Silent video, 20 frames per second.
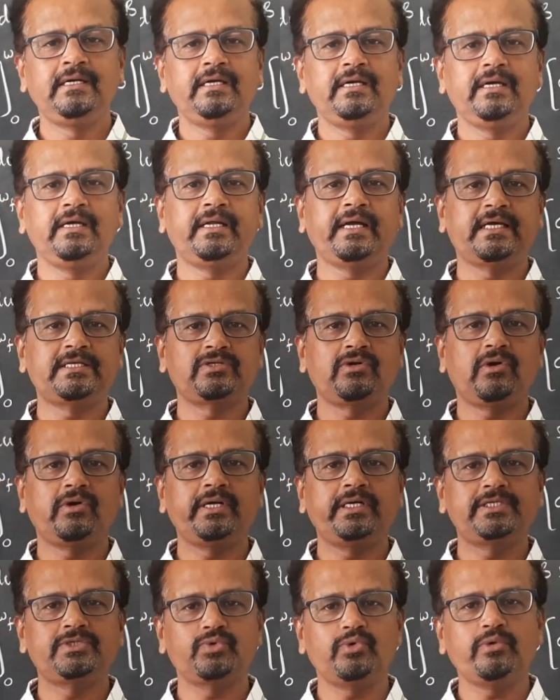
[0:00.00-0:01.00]
it has got
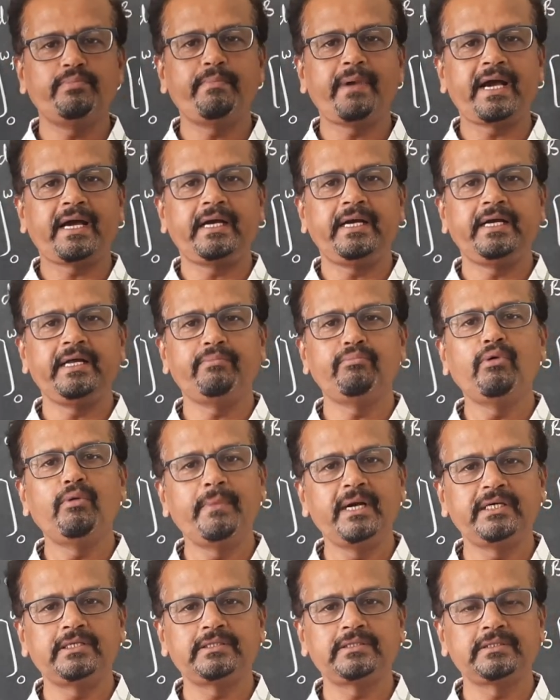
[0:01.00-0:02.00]
its own magnetic
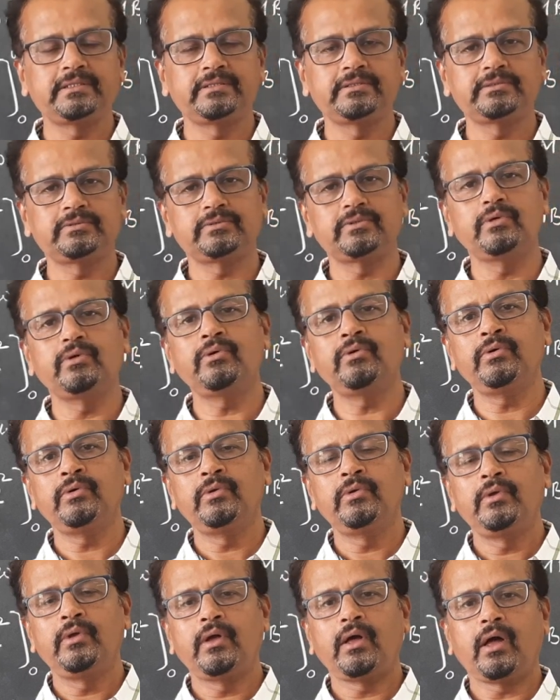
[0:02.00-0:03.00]
moment. So
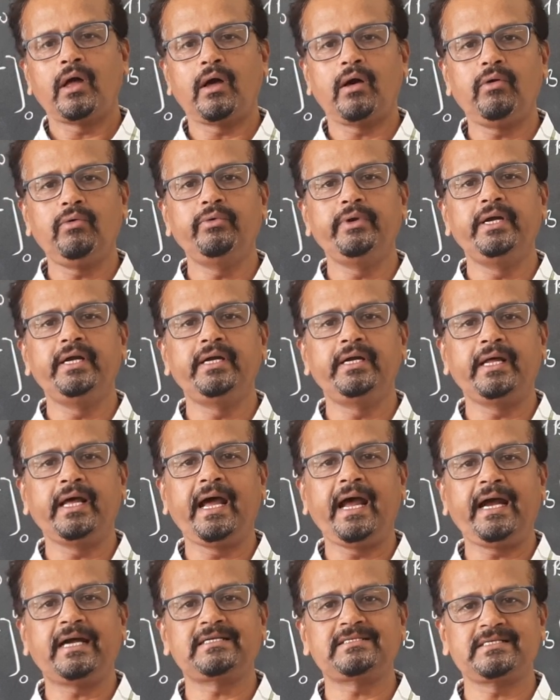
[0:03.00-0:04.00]
how it
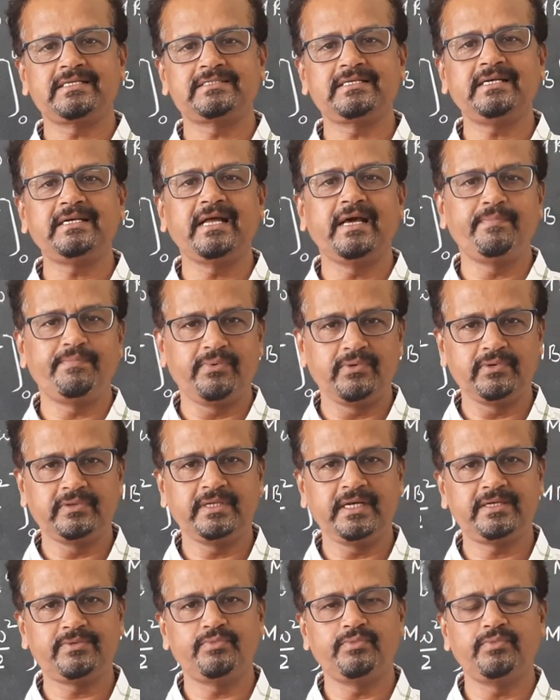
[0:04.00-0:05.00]
acts as a dipole,
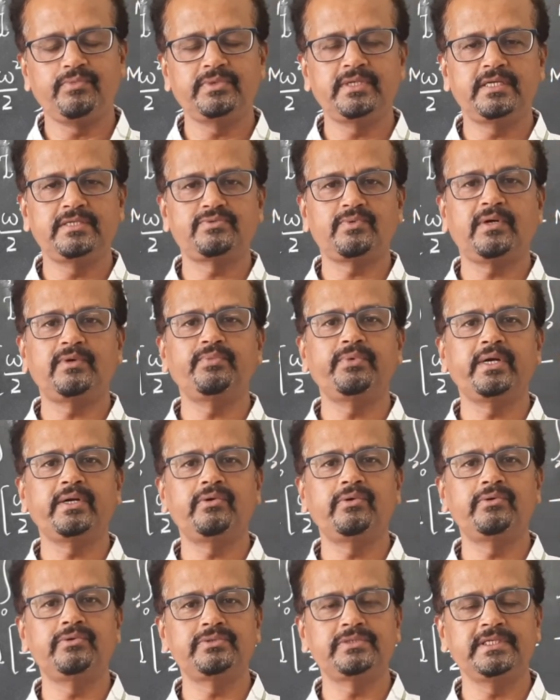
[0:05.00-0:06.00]
that is what we are
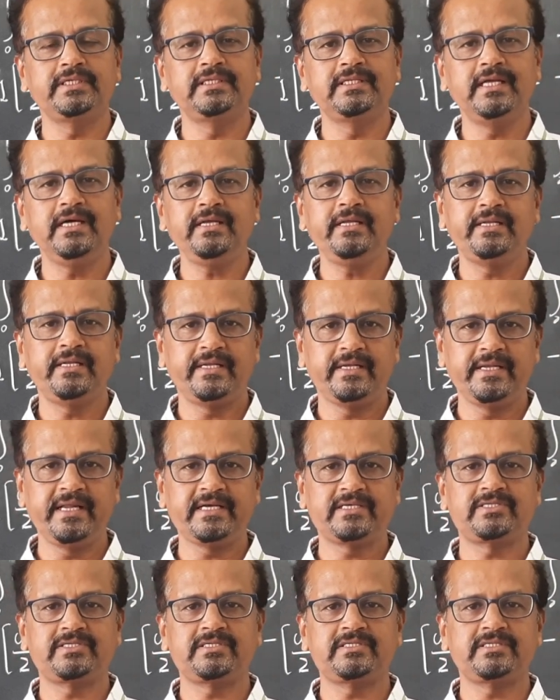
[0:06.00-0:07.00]
going to see in the
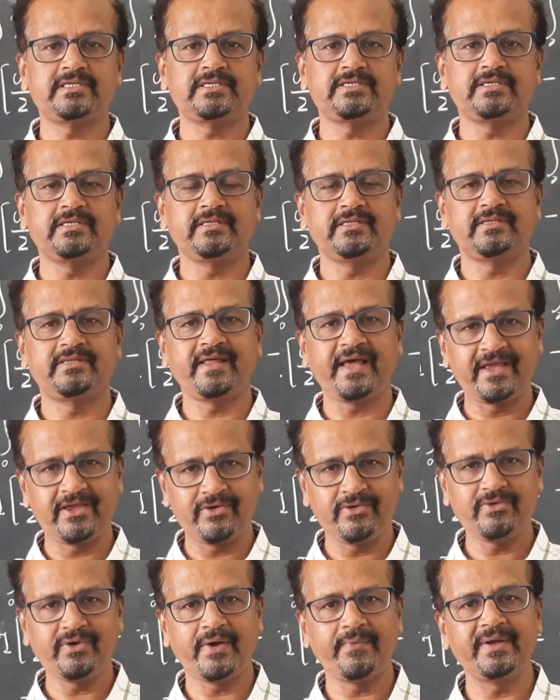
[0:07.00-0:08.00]
next session. Thank
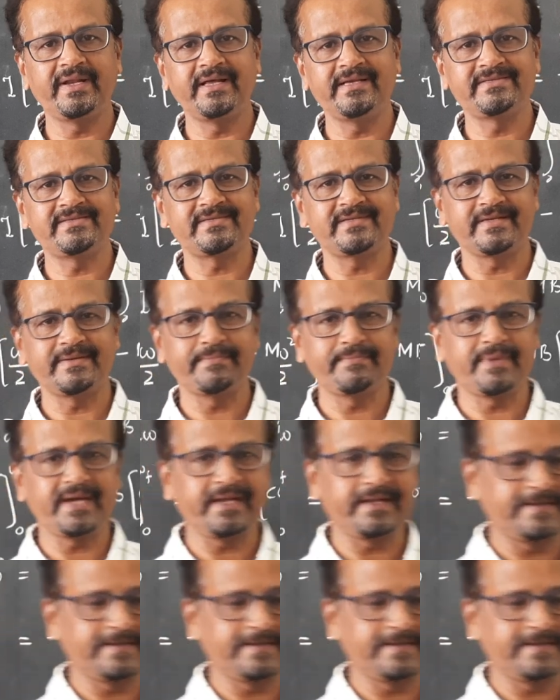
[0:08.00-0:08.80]
you. Have a nice day. Bye.